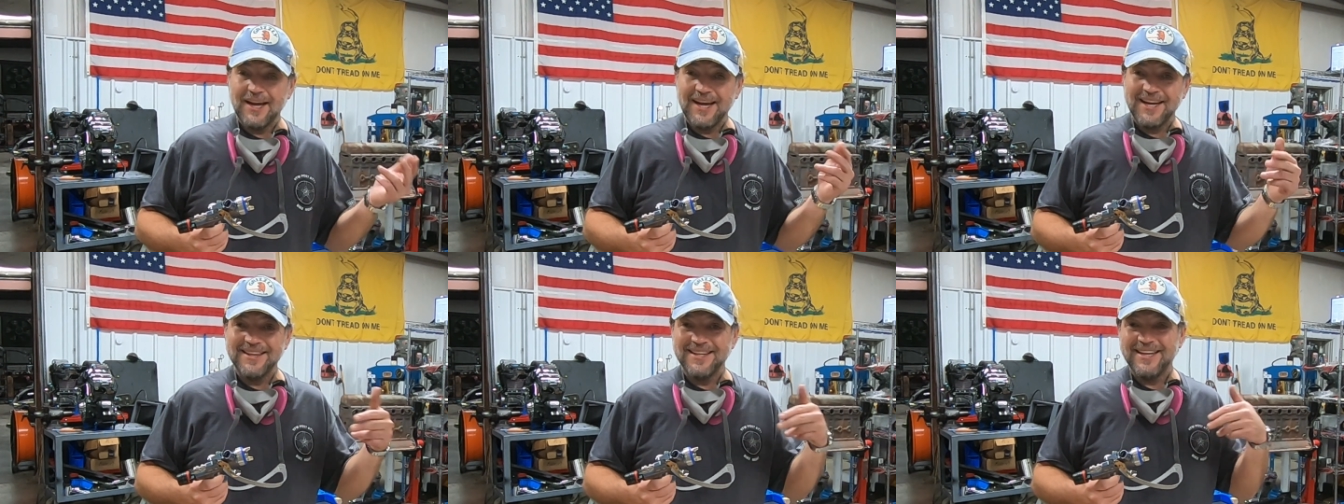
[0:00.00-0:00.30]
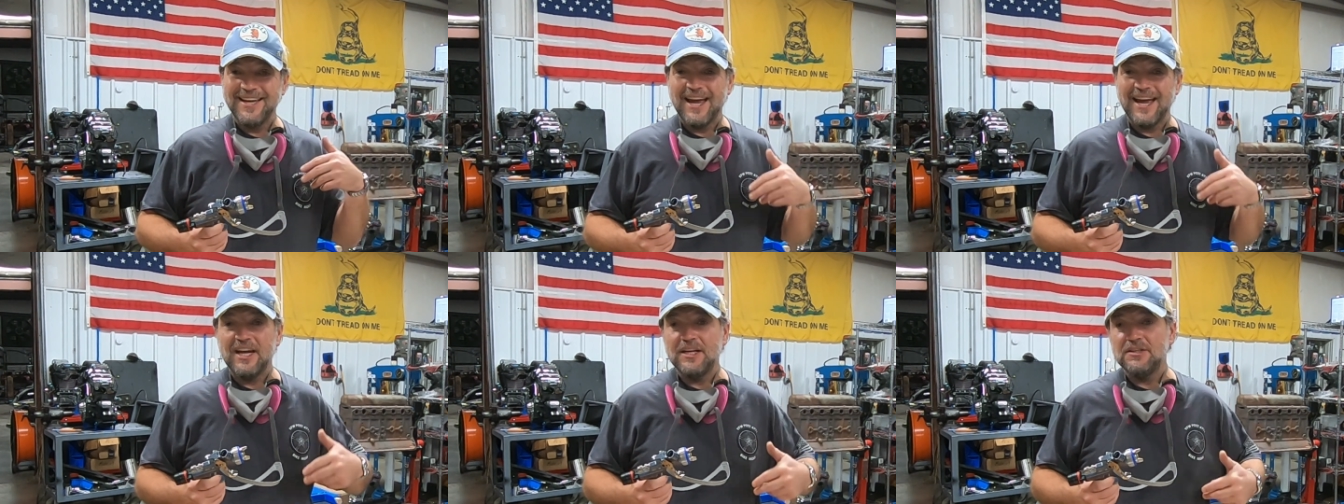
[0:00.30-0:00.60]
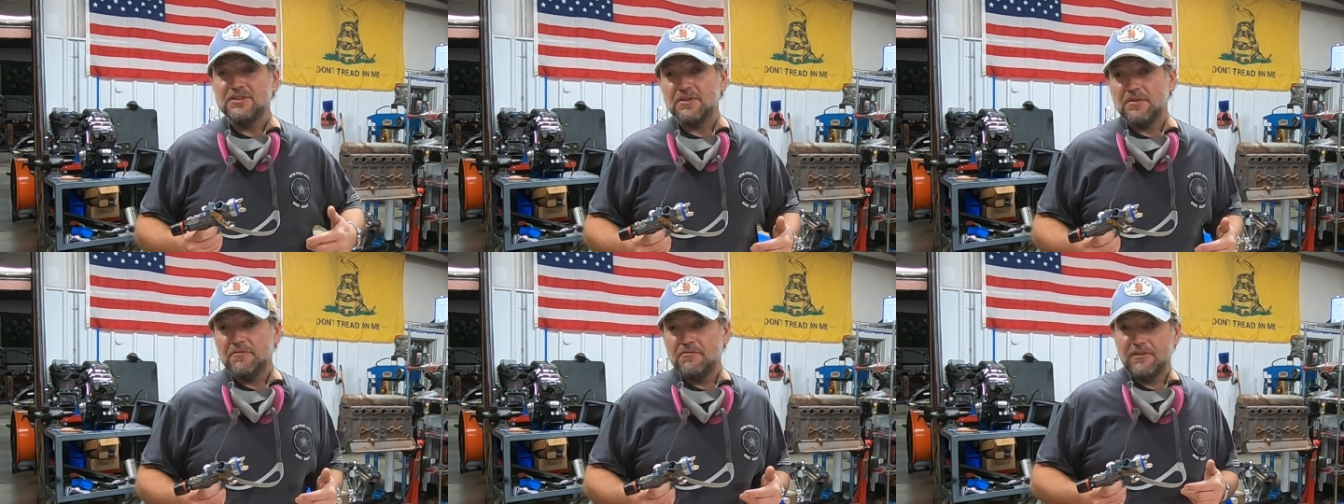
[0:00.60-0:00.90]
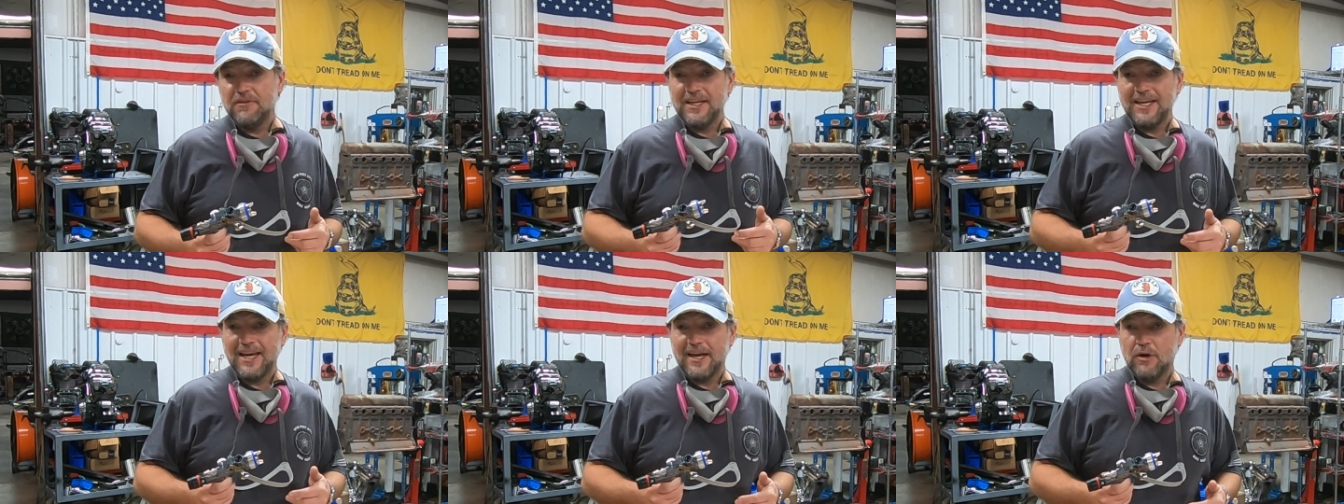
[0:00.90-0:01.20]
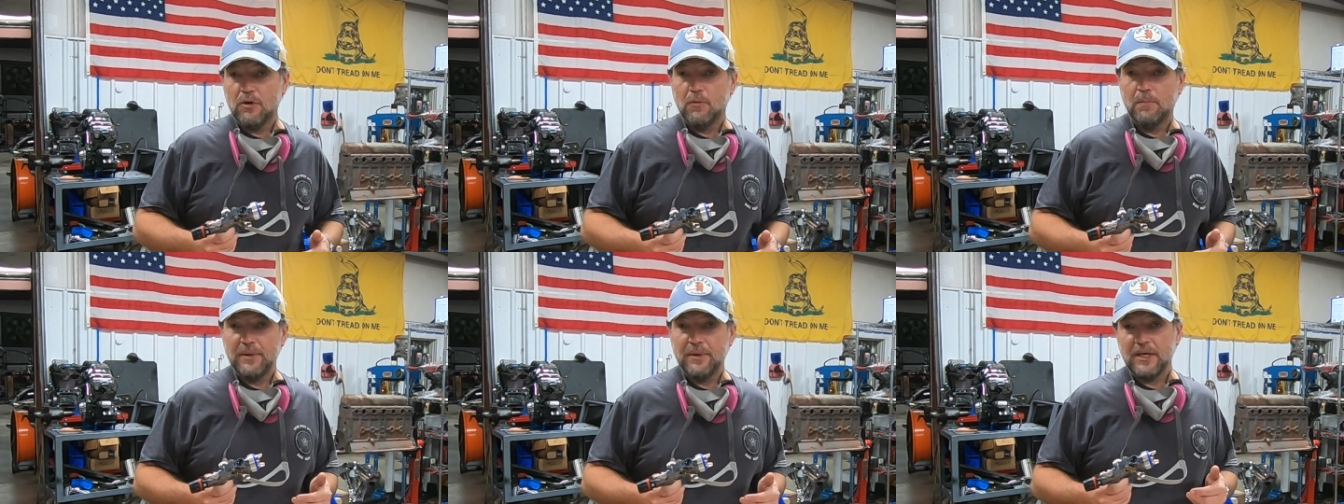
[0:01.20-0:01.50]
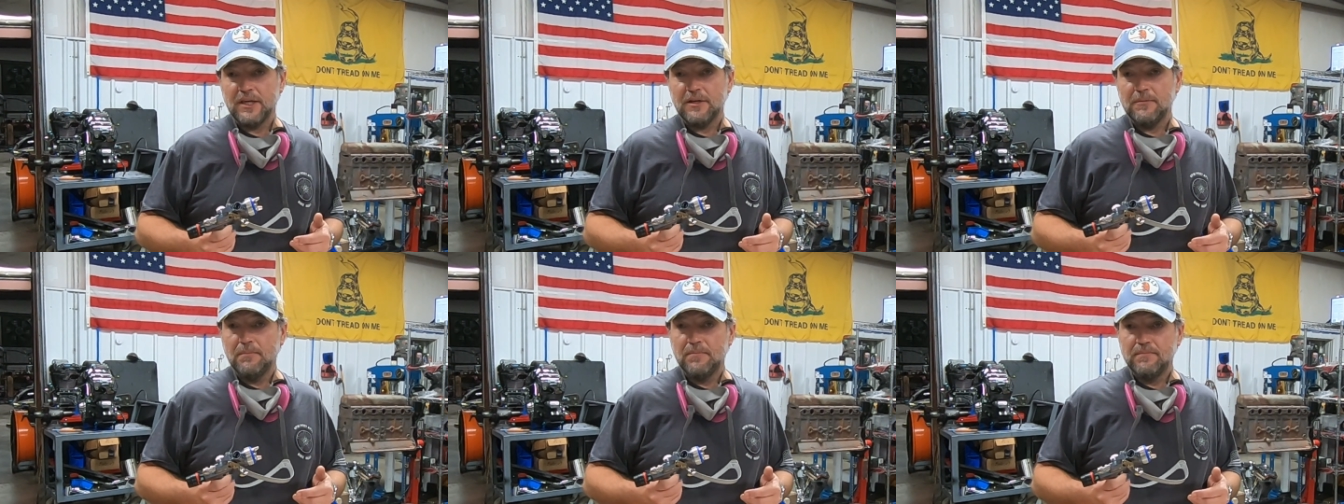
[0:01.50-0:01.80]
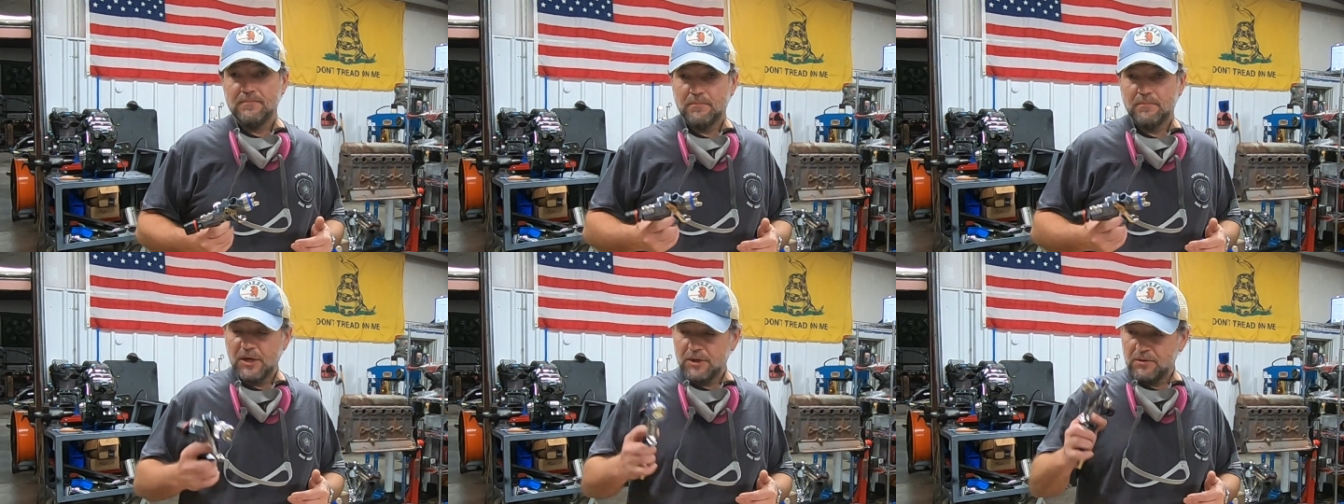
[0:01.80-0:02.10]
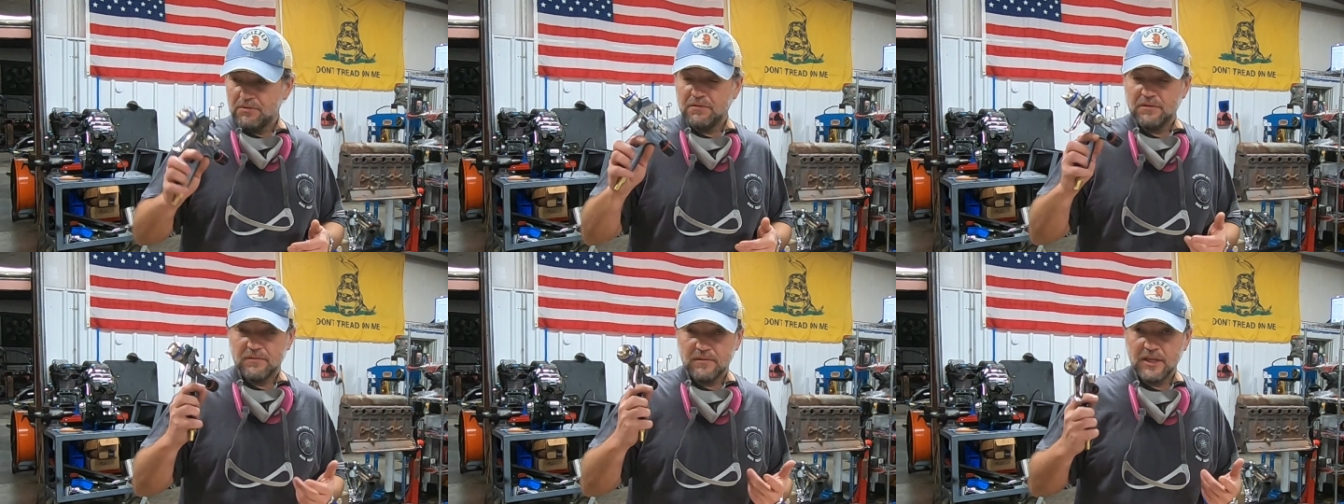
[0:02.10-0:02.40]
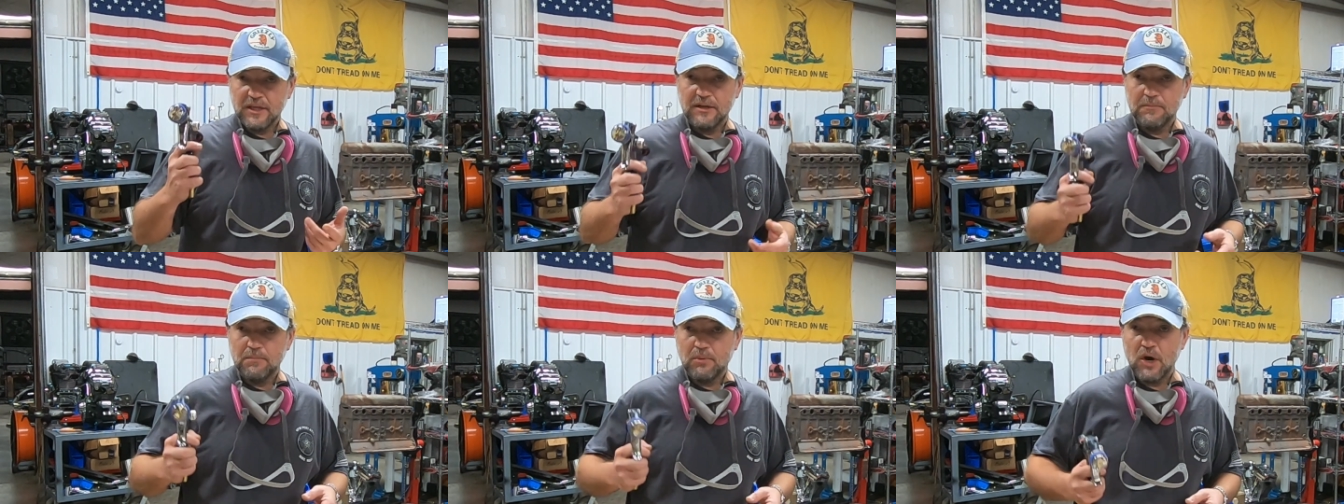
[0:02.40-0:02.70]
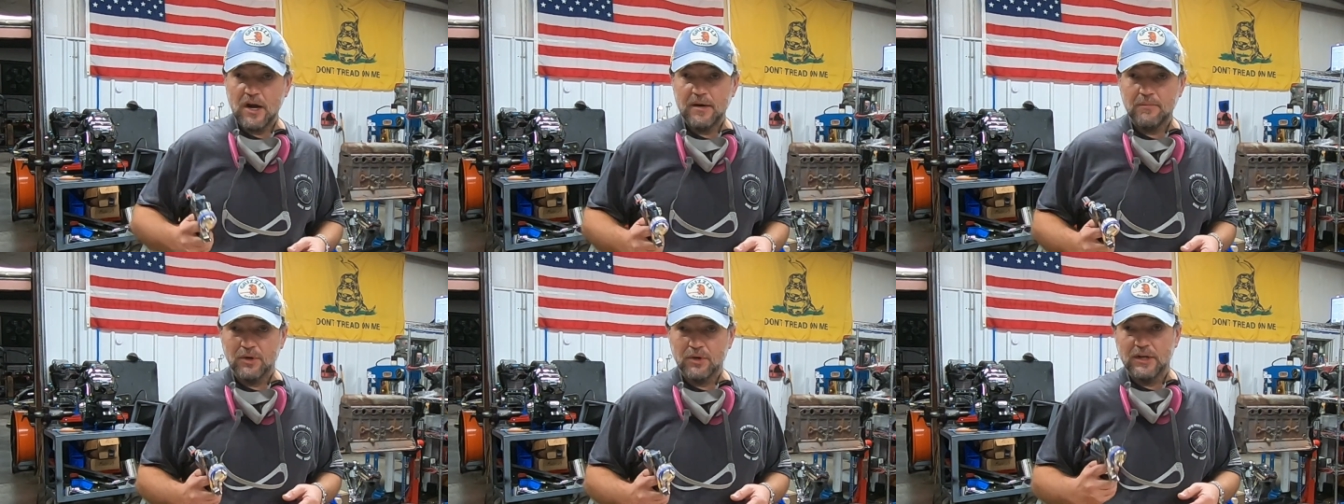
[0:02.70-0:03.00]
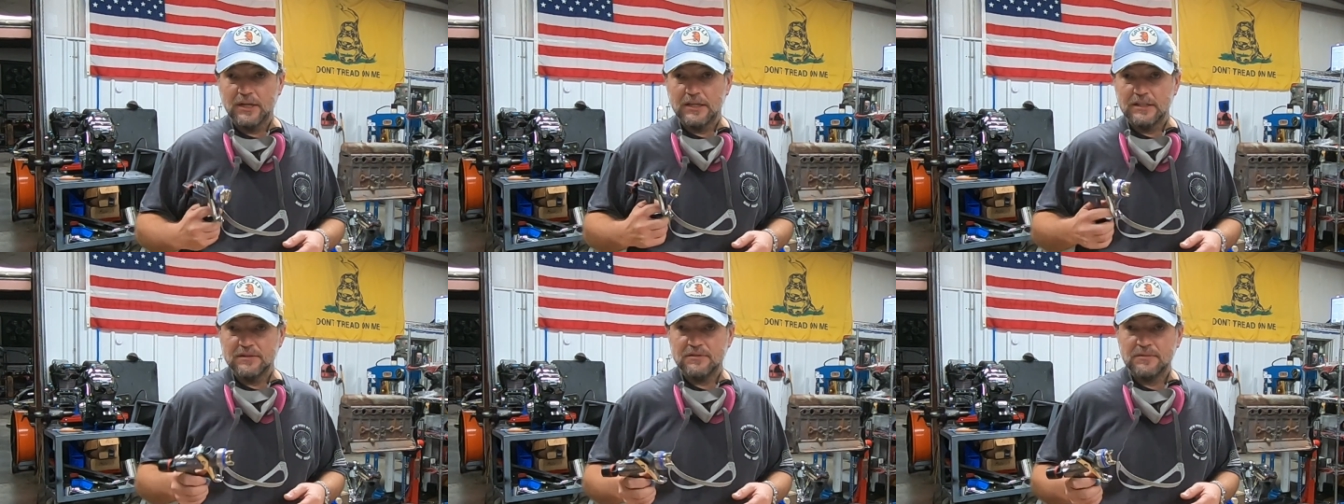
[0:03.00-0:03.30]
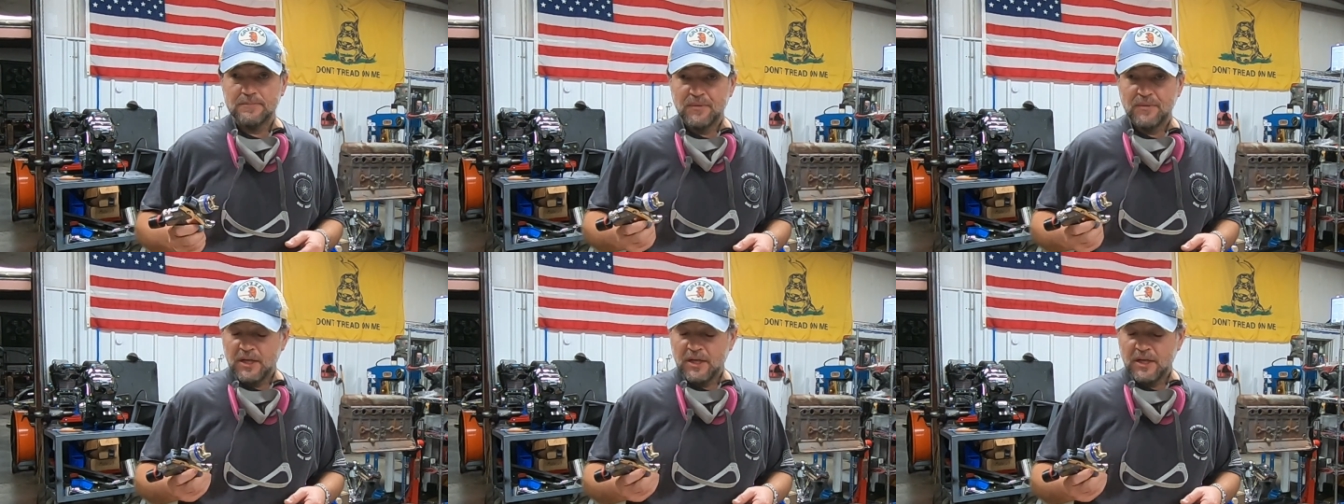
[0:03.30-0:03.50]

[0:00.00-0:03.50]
and the HVLP both in primer guns.